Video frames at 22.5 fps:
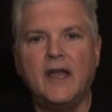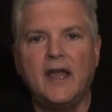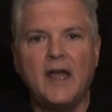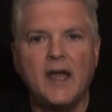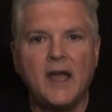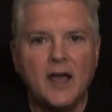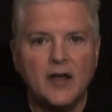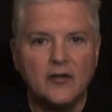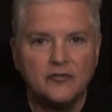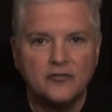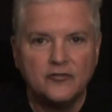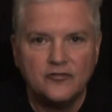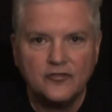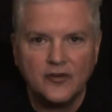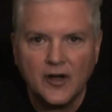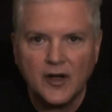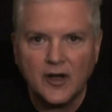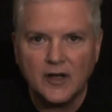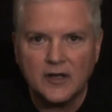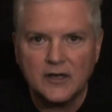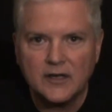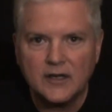have
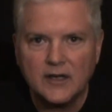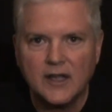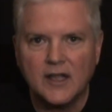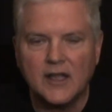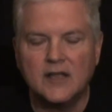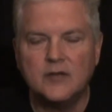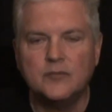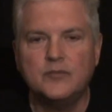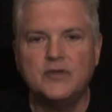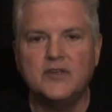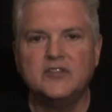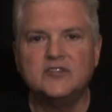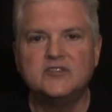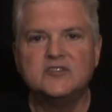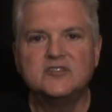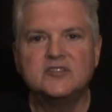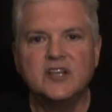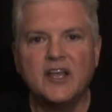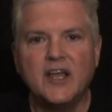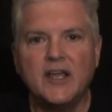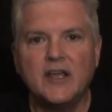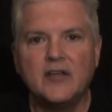fun and be
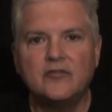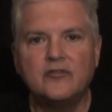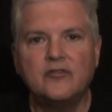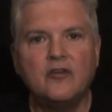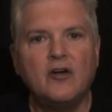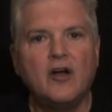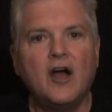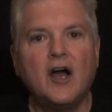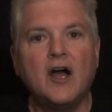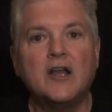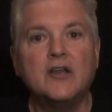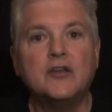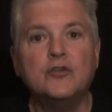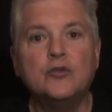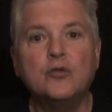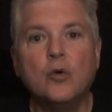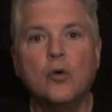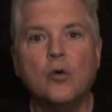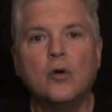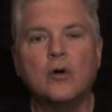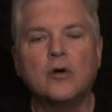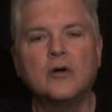safe on
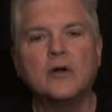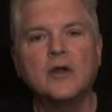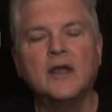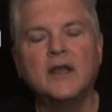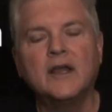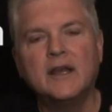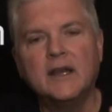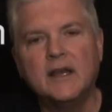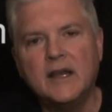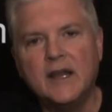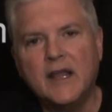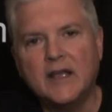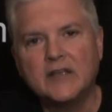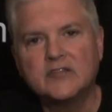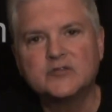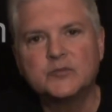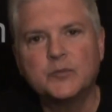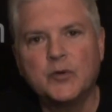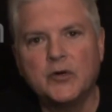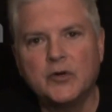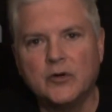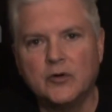your
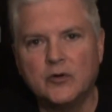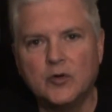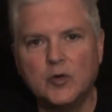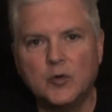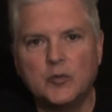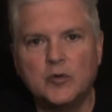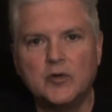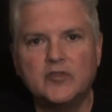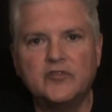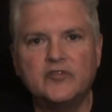next paranormal